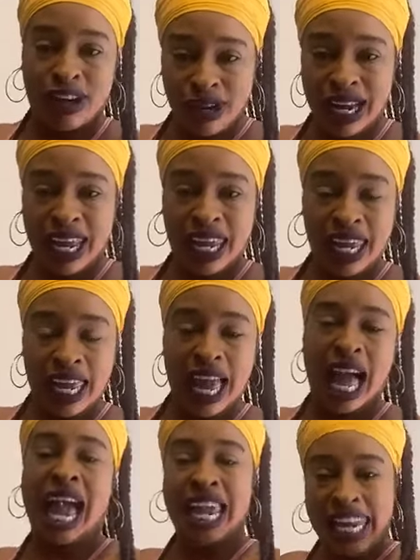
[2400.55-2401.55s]
Like, really?
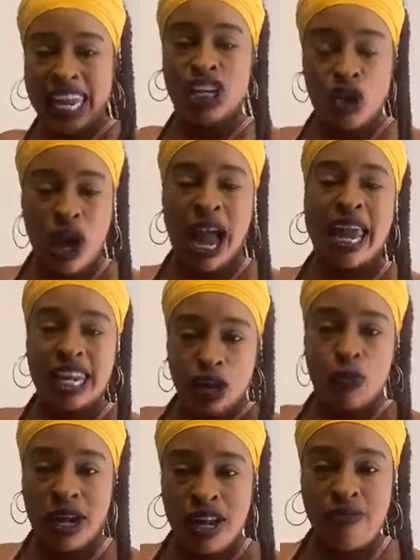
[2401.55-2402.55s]
I need you, I
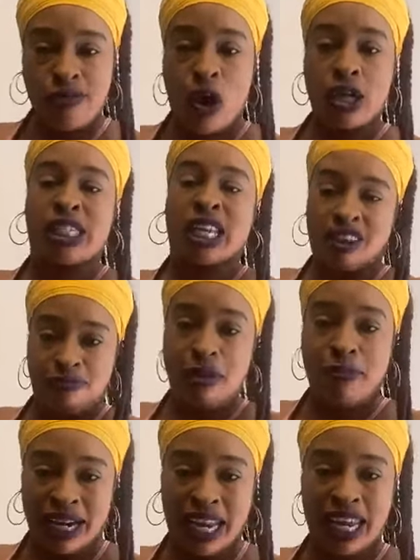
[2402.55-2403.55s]
need Wendy Fox to give
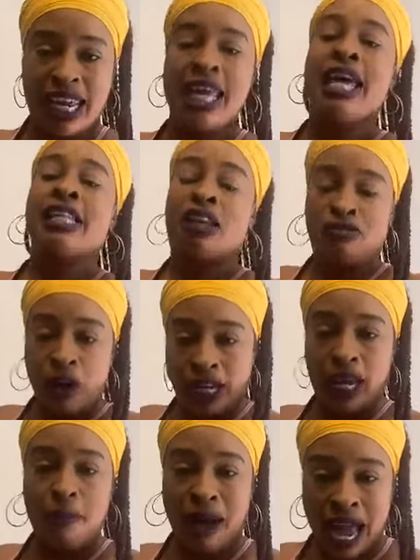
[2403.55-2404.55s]
me money to
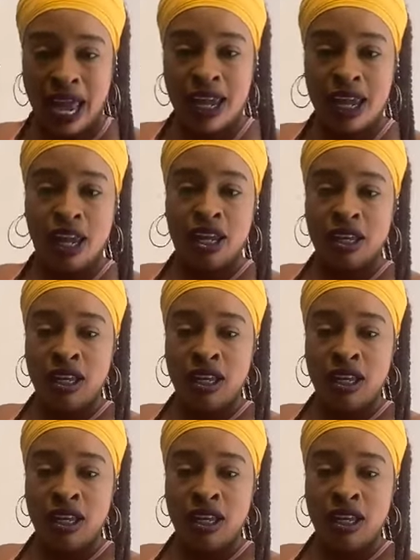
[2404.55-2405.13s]
fucking buy.